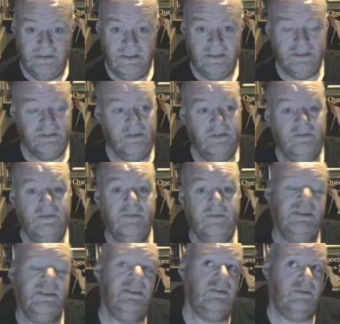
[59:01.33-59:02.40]
Saw
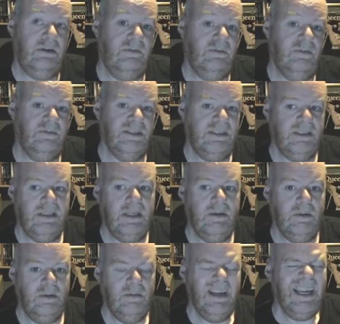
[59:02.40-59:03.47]
films and the Scream films, I think they
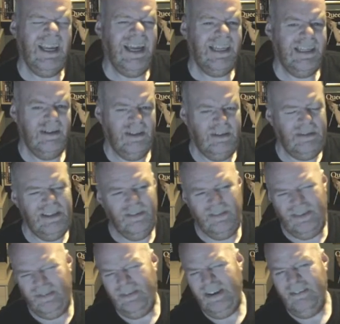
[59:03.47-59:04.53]
were
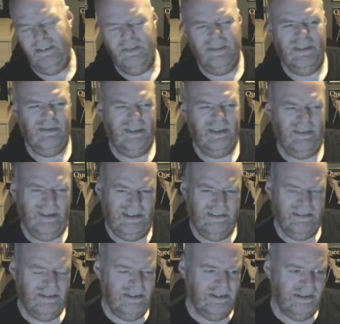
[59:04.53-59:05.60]
fair enough.
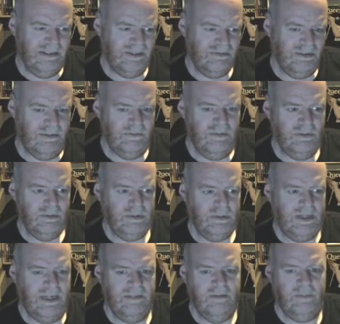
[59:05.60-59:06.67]
The Scream films were
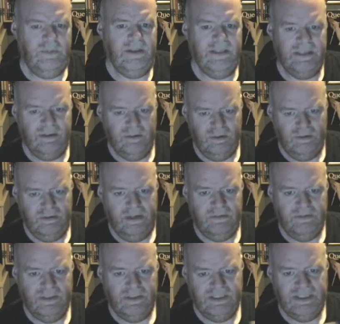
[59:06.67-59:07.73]
kind of a bit like a
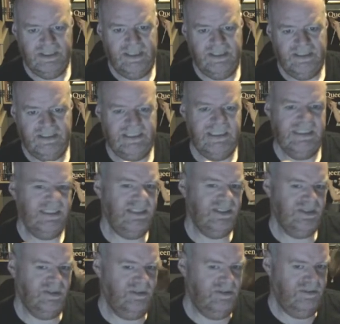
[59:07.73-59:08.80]
Craven teeny
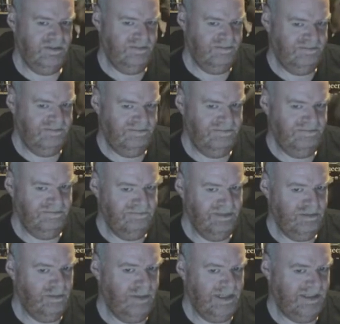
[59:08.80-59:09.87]
sort of
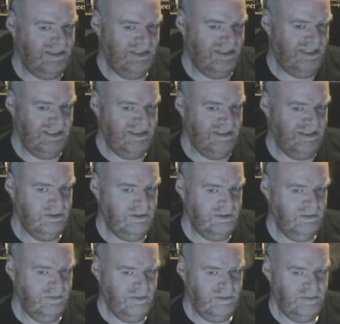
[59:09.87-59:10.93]
Miramax thing they were
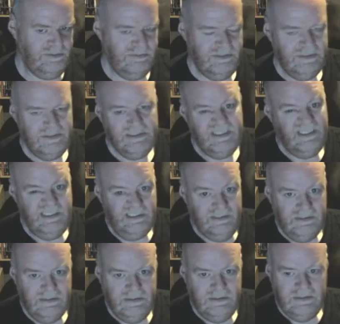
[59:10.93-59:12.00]
doing, but
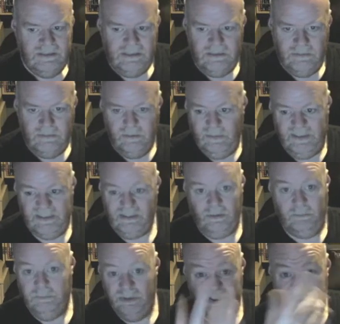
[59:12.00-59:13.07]
Miramax has
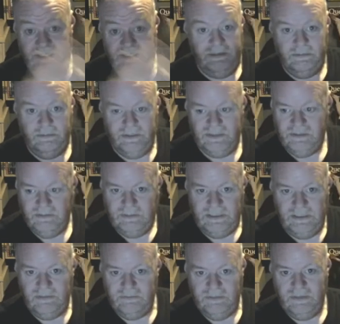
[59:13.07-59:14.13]
gone bust now anyway, so I mean
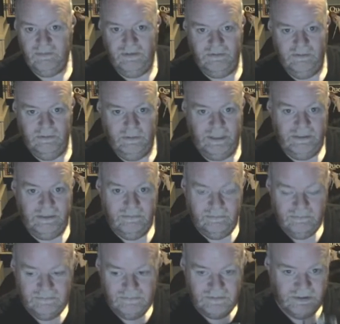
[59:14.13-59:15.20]
they've gone nowhere.
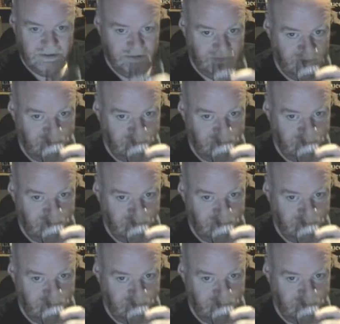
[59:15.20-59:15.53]
So